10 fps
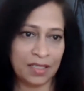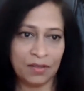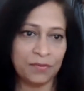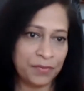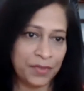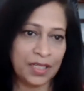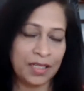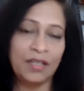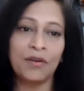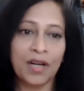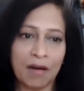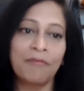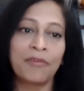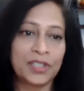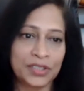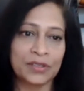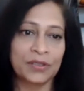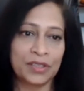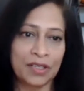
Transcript: you know, in your comfort zone.